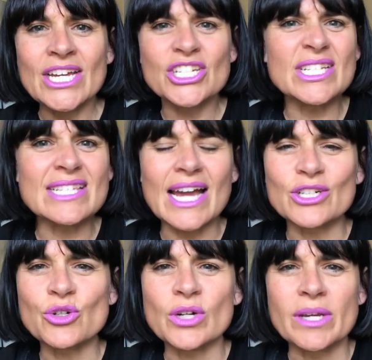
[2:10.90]
She
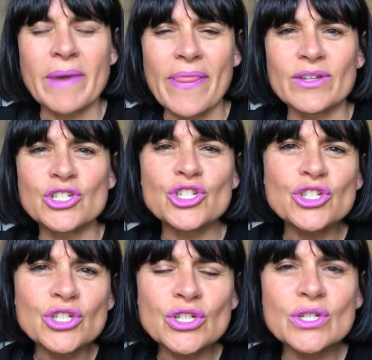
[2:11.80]
started talking about the
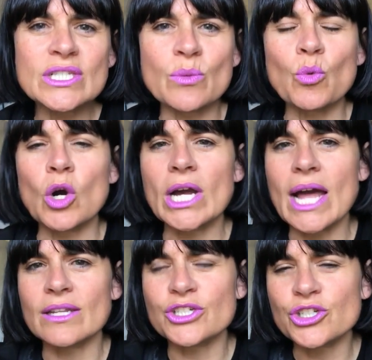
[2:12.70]
shoes and what
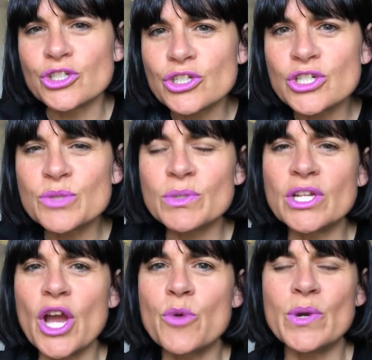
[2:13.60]
color shoes
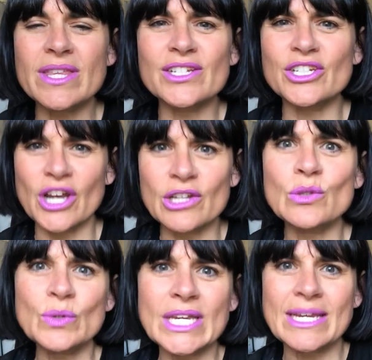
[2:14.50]
would go with it, you know,
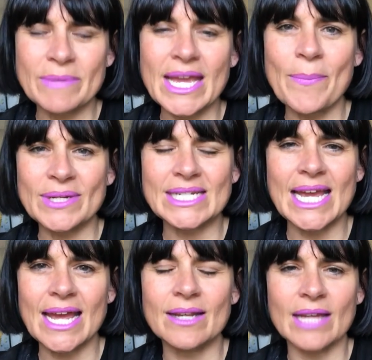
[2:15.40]
looking me up and
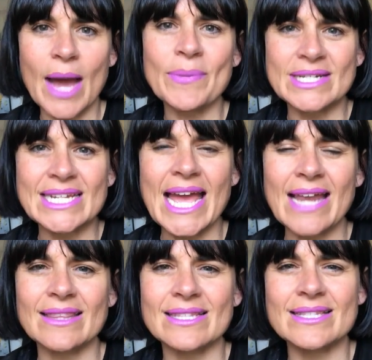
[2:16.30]

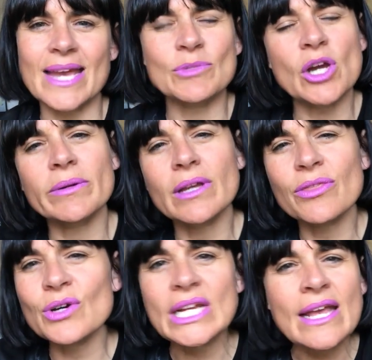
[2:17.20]
down at the same time. And I
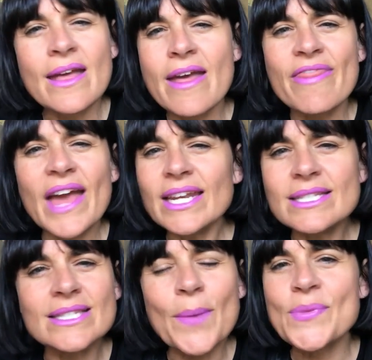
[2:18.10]
thought, that
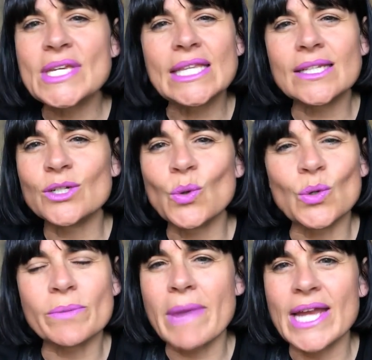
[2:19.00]
is something that
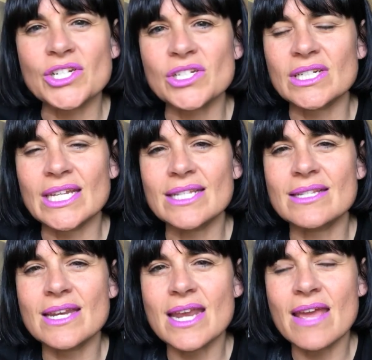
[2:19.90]
automation
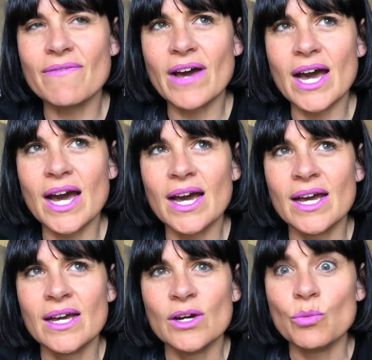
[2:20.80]
is never,
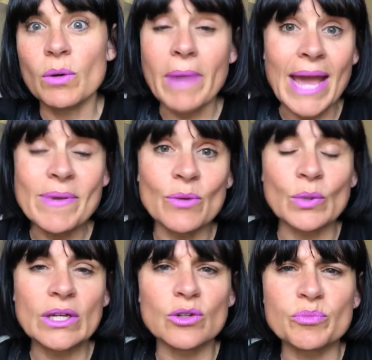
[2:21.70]
well, maybe it
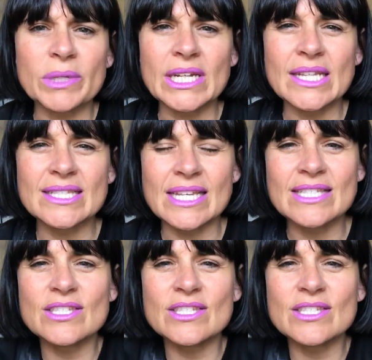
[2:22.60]
will, but it's